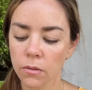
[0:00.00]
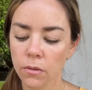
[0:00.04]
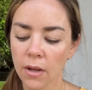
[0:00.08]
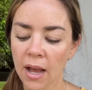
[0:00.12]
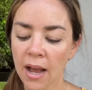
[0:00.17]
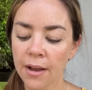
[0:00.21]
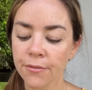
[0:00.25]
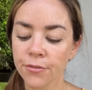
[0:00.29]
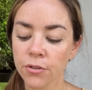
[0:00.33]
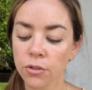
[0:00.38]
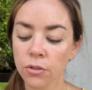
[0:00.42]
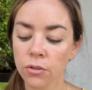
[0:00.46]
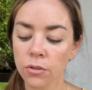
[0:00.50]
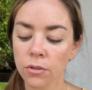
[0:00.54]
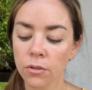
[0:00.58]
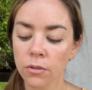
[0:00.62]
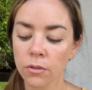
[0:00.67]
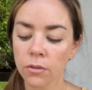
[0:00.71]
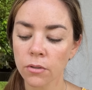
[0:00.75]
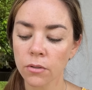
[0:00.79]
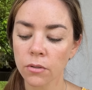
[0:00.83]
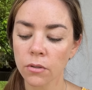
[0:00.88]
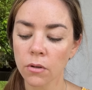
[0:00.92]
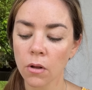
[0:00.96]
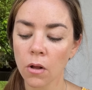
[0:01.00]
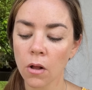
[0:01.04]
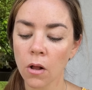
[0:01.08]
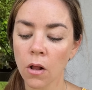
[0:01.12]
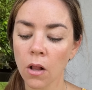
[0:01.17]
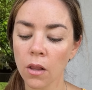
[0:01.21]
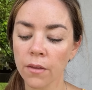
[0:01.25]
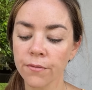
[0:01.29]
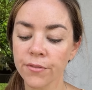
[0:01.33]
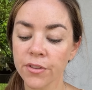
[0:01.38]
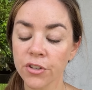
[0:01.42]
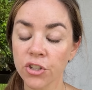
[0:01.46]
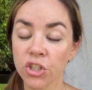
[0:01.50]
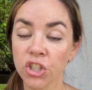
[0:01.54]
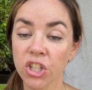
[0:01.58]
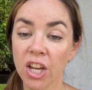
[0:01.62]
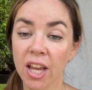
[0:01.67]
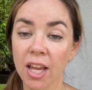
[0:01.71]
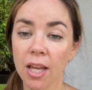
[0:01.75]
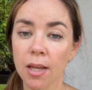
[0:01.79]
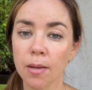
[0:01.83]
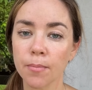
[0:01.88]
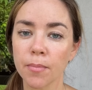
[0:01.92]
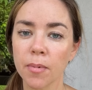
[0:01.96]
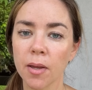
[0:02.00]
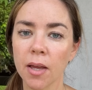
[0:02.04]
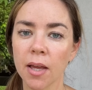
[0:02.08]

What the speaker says: After all of the shame